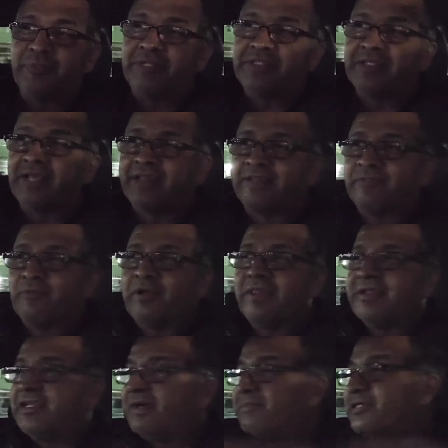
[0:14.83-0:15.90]
It's like one of the
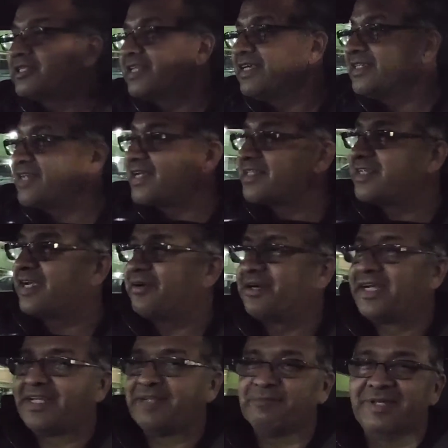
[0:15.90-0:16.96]
dumbest things I say,
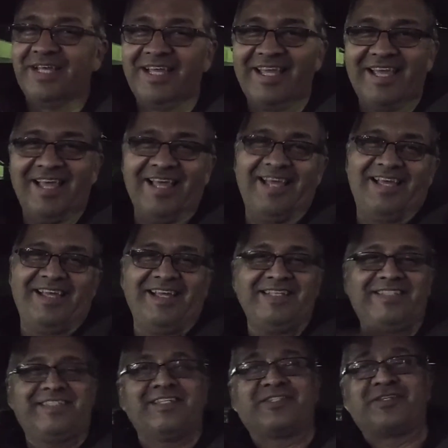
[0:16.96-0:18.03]
right?
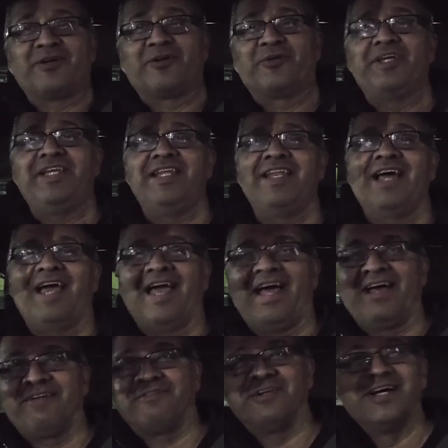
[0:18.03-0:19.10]
It's just a greeting I
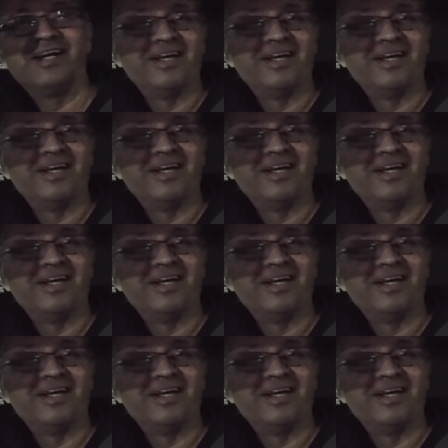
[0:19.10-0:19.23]
have.